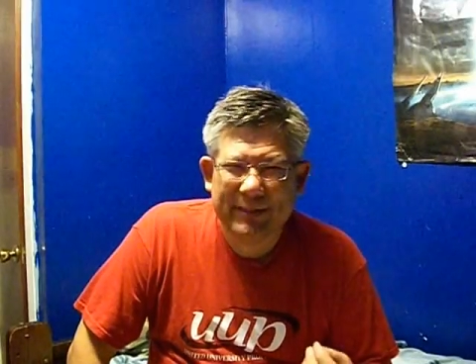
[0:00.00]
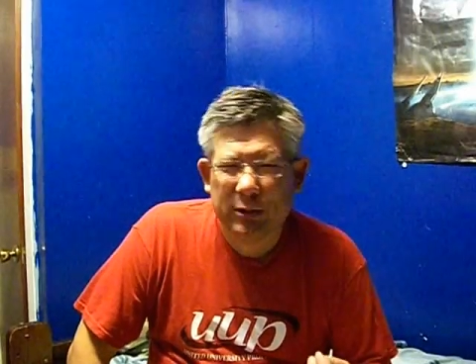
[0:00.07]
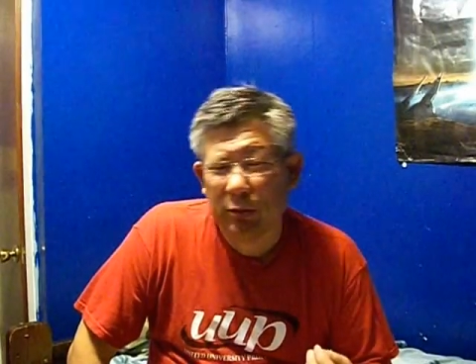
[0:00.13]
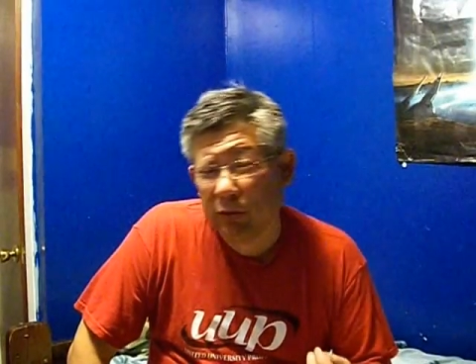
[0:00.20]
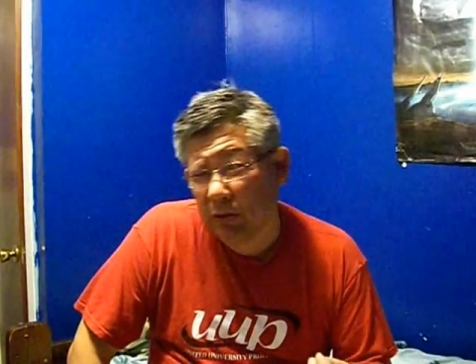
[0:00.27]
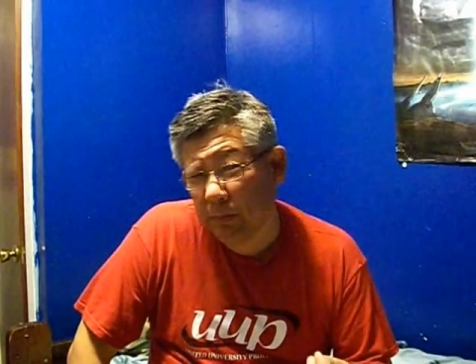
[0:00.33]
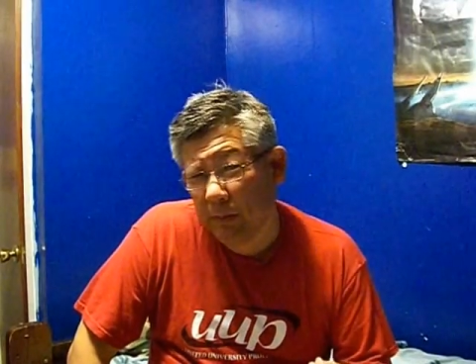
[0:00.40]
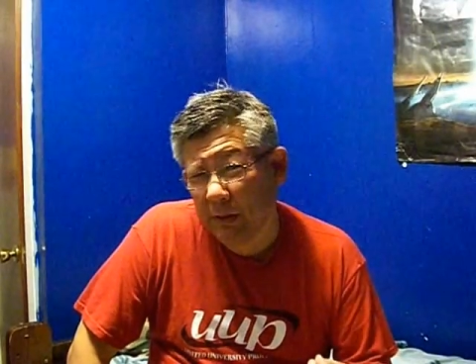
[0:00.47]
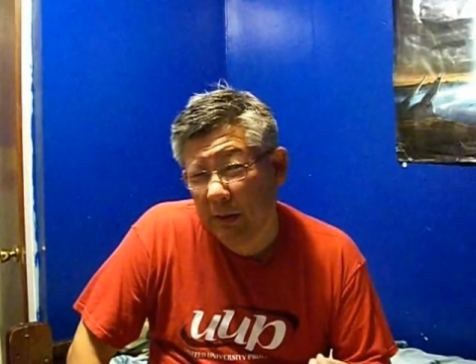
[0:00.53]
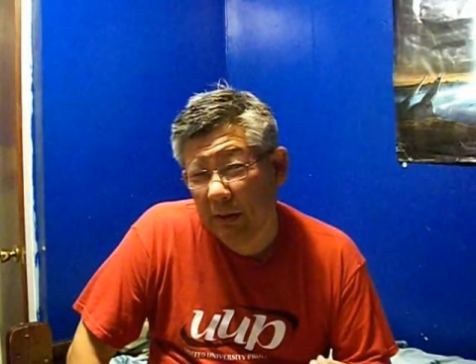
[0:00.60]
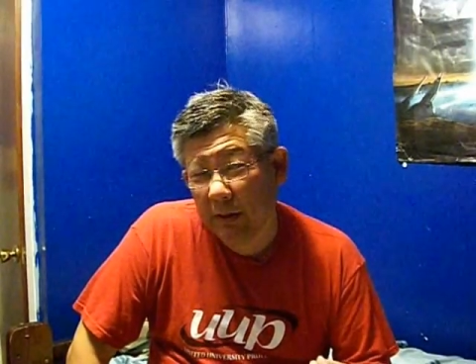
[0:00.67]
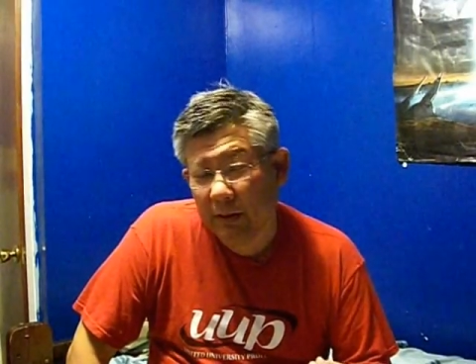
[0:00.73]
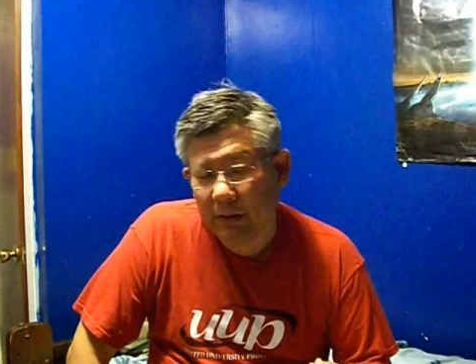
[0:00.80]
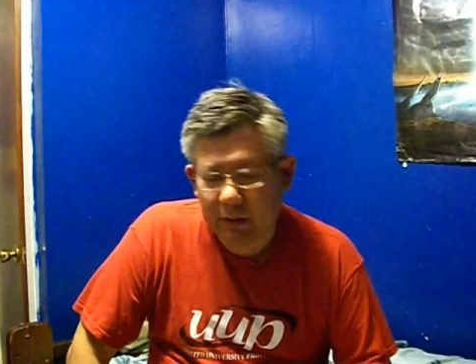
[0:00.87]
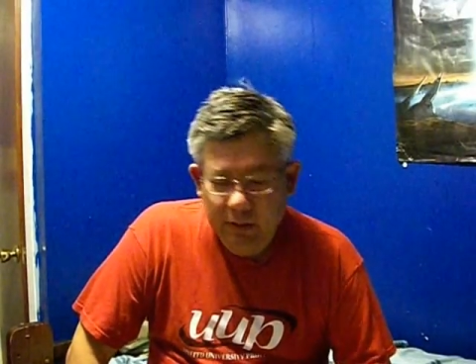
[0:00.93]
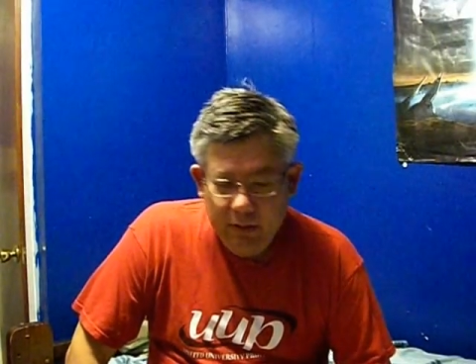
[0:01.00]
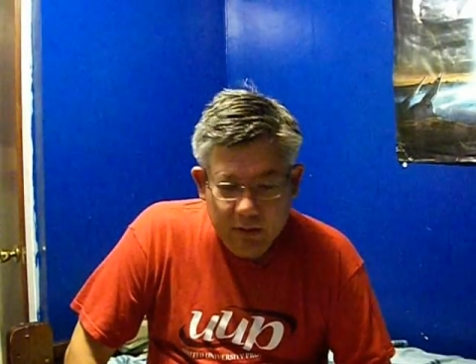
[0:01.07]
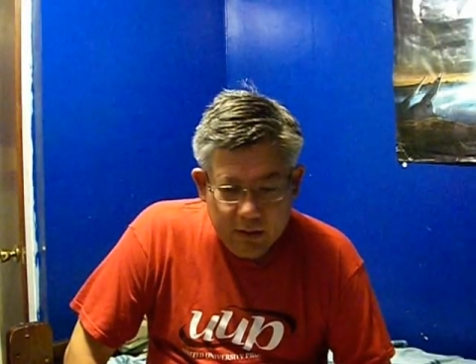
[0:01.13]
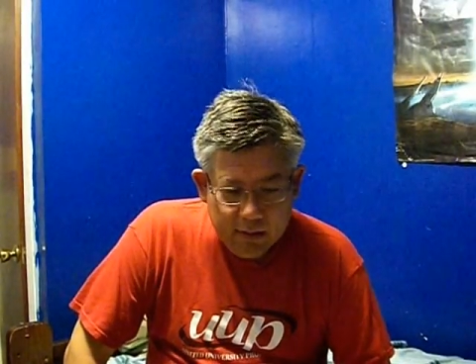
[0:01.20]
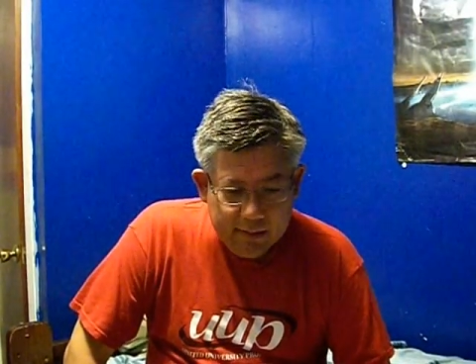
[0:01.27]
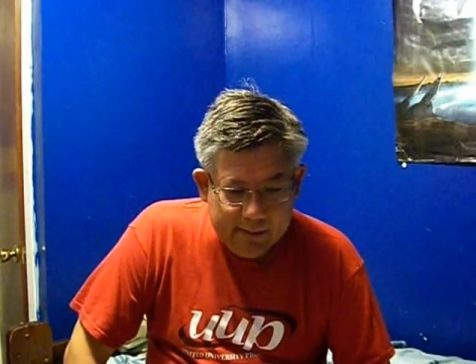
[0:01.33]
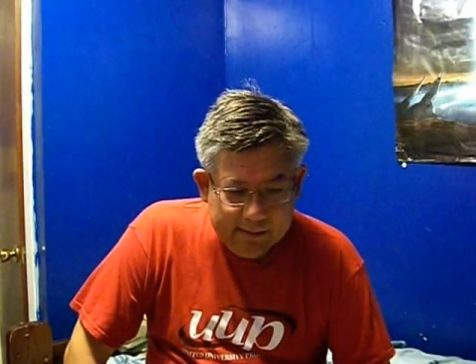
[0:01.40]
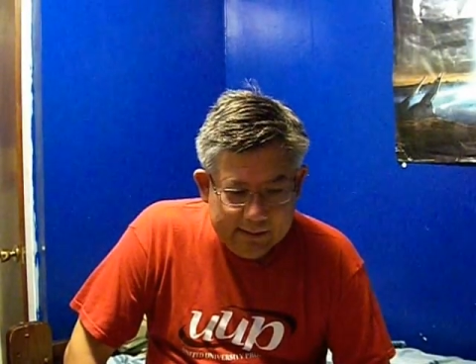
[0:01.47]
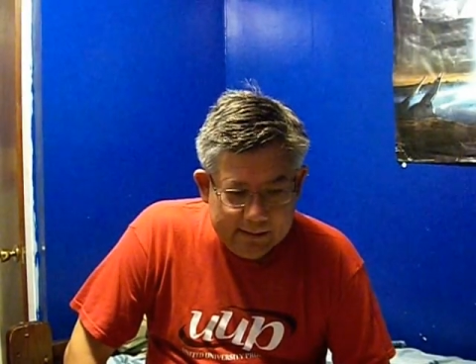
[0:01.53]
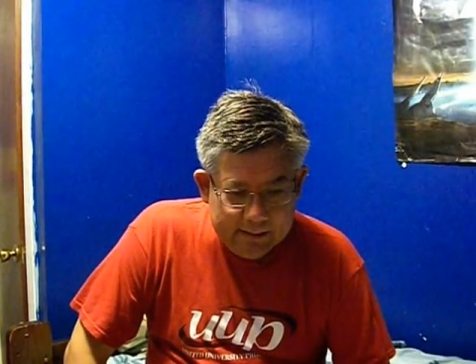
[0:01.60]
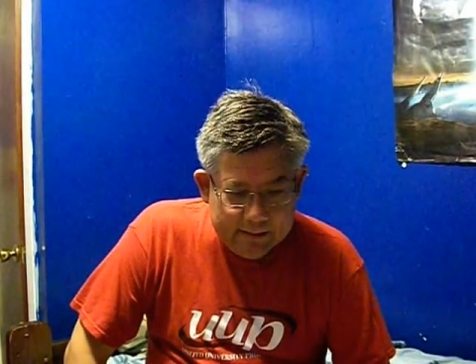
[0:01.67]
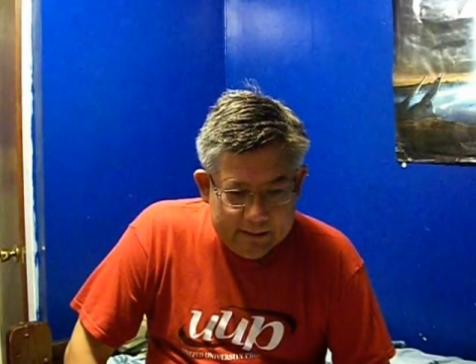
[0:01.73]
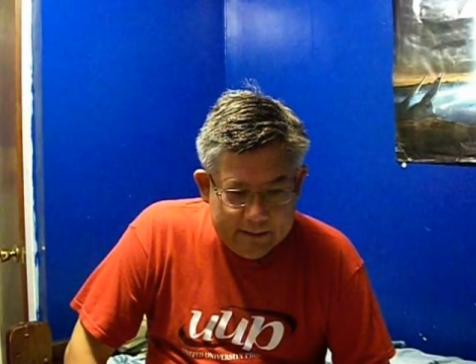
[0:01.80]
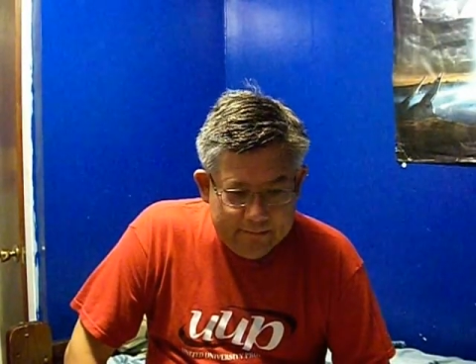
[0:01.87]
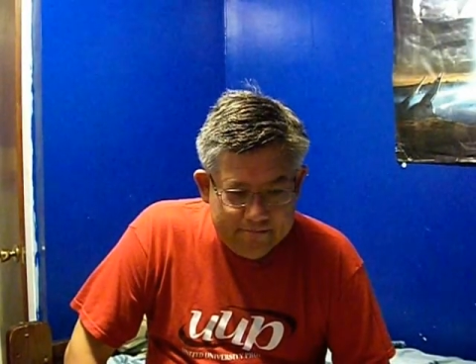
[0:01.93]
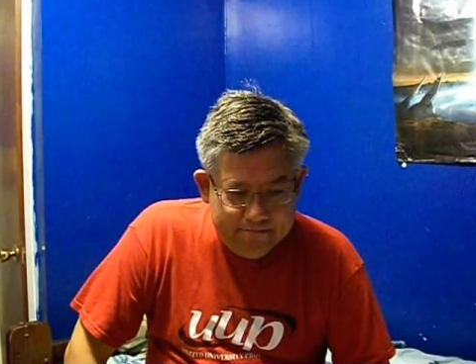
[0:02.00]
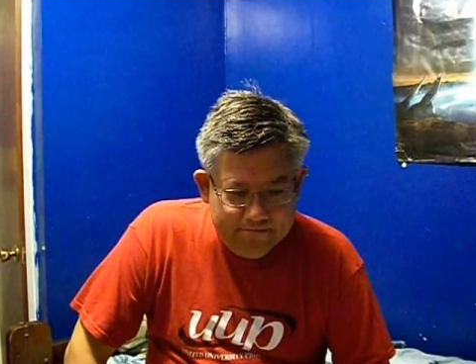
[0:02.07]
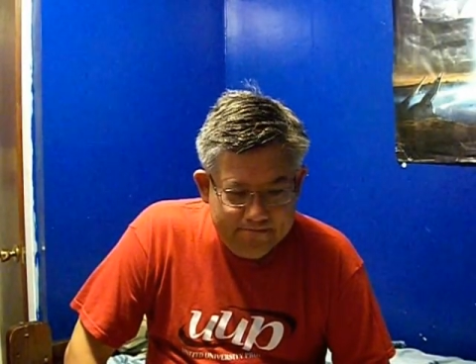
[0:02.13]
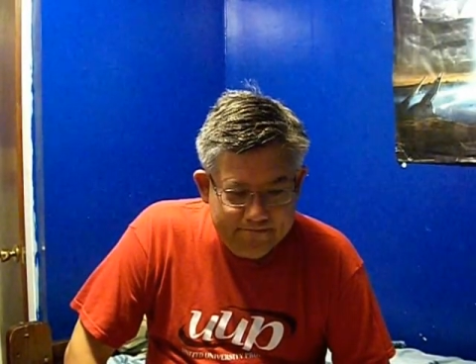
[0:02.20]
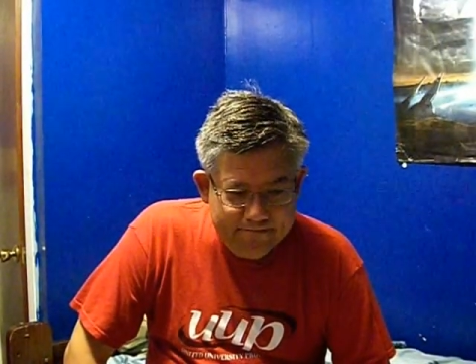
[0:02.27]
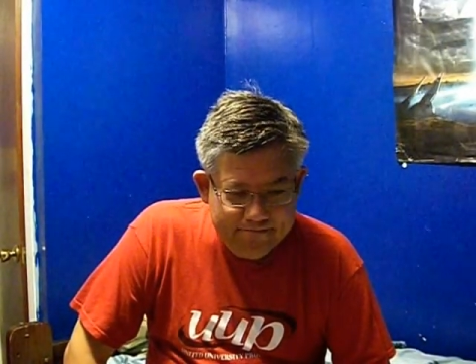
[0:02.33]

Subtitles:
so to speak, um,